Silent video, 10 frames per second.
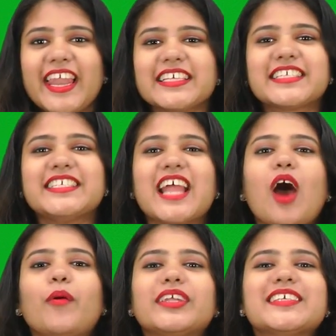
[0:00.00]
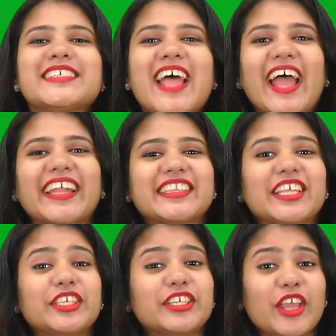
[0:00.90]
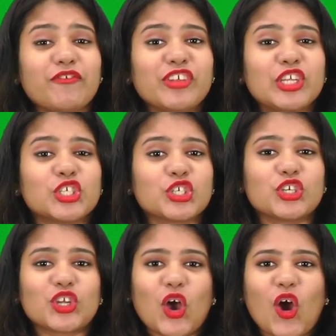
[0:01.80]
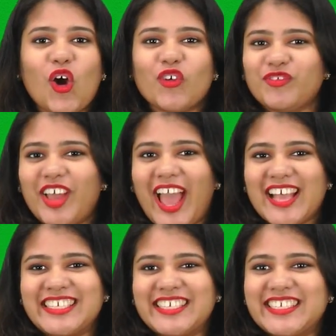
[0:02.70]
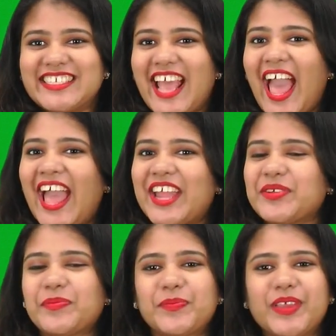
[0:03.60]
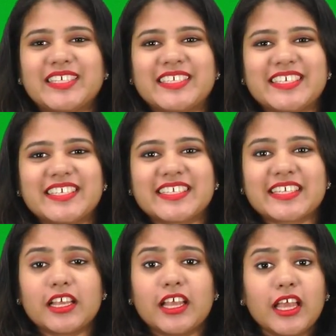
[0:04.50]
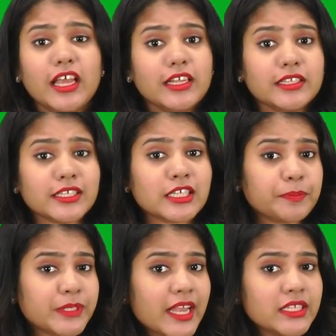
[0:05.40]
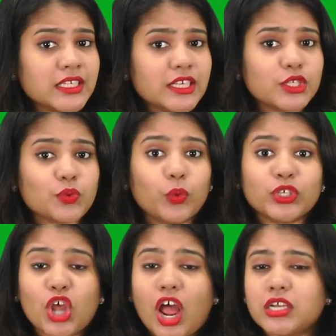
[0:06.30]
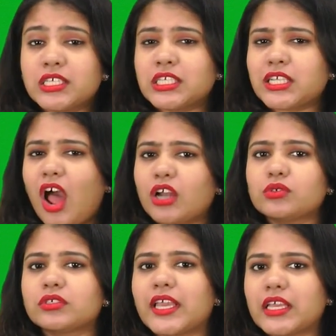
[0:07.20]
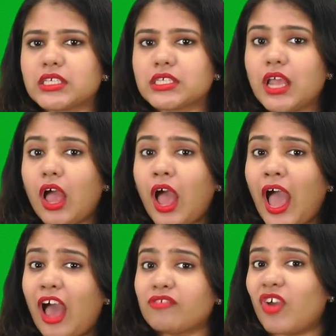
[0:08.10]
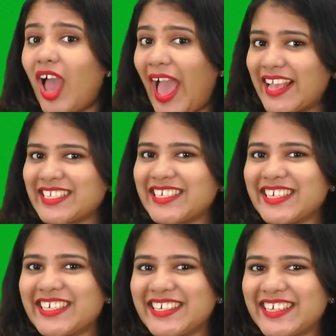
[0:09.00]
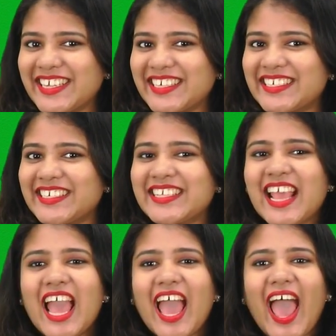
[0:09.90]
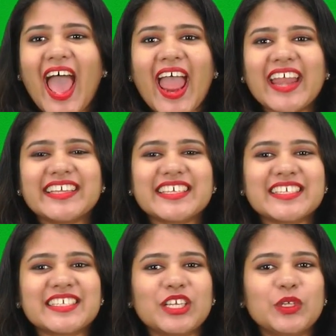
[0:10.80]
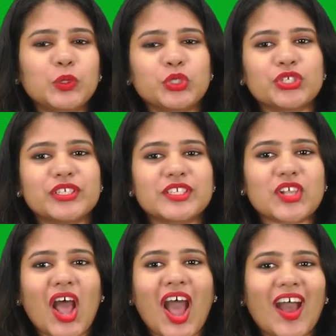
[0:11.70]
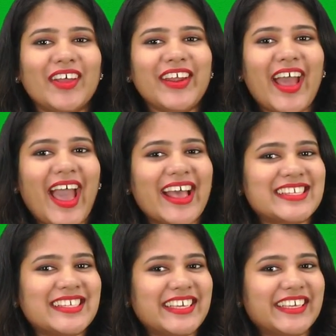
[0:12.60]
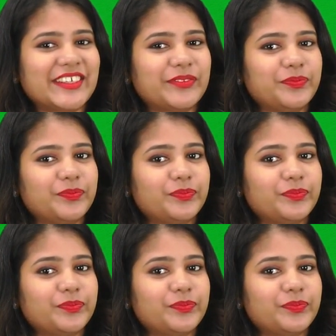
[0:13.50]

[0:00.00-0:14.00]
Let us now understand the definition of acids and bases. The substances which are sour to taste have acidic ingredients and their solutions are acidic.